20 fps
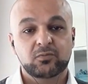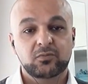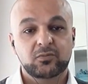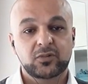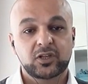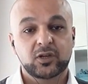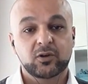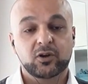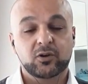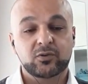
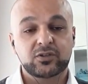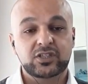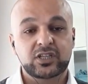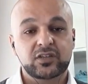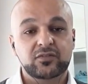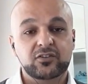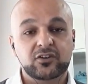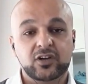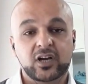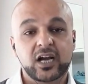you will
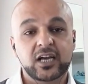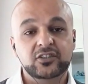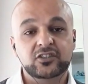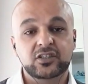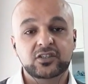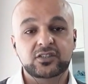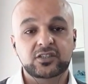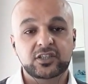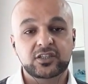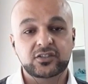receive your
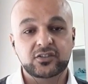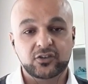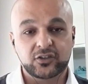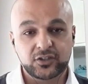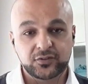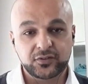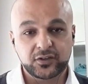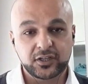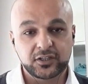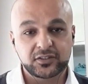IGC
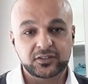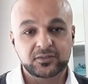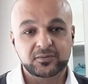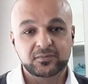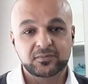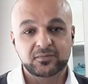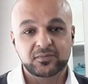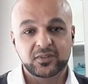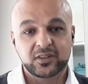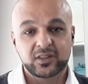certificate.
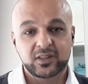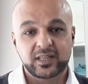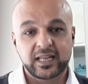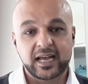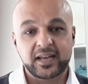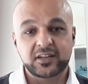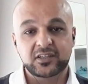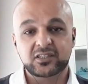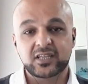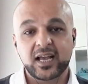
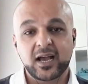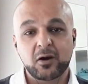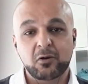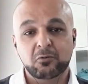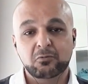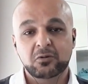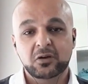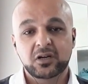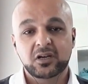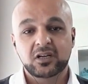That is
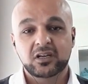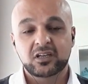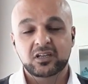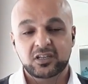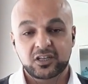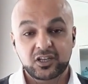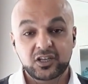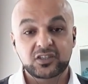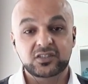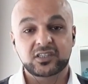how
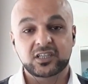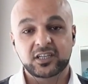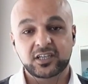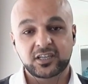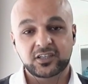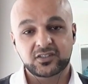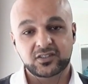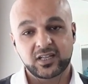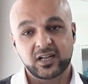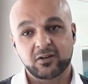easy it
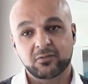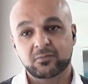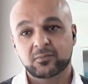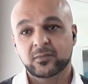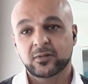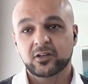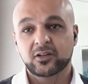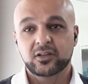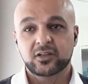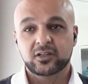is now.
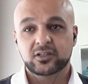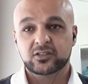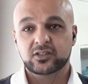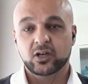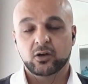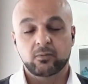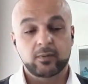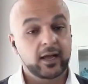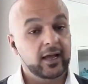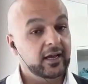
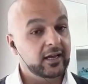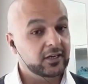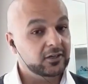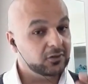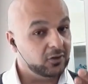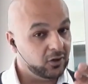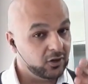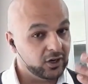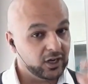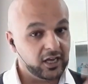So, and
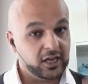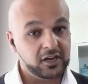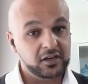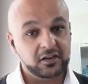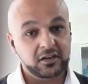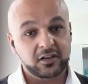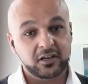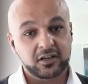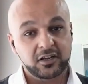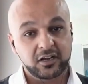
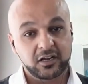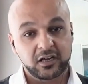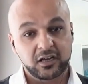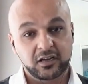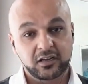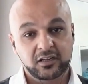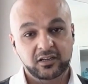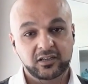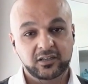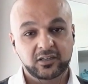online
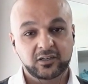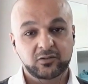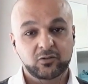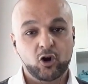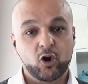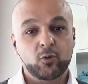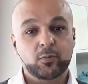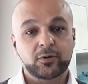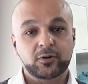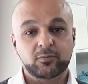
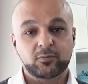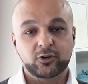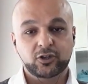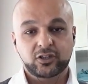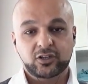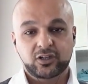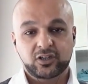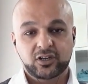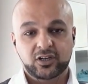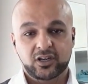open
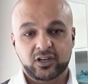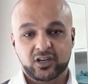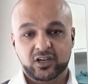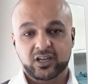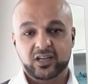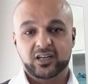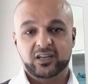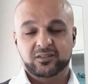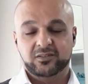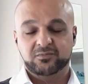
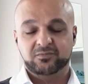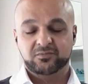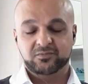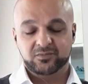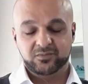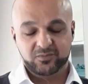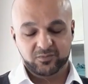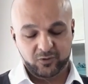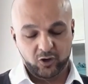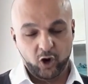
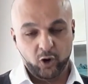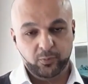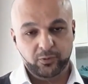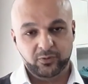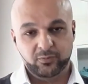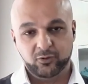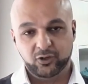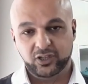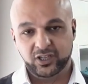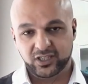
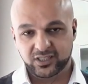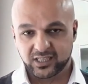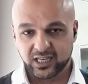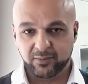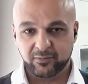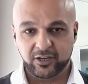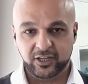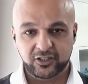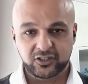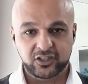book
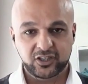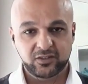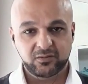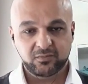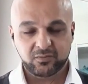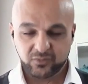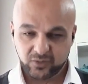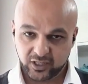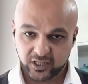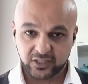examination,
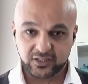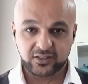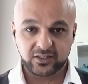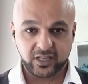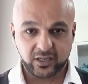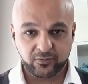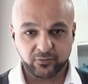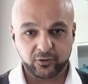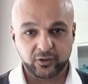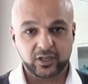let's
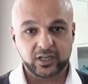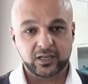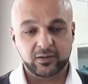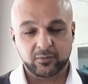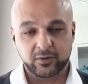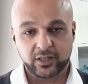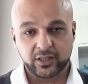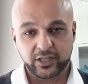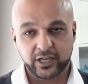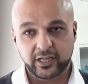not forget
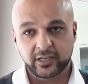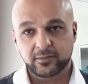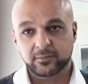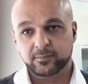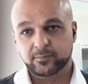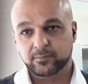about that.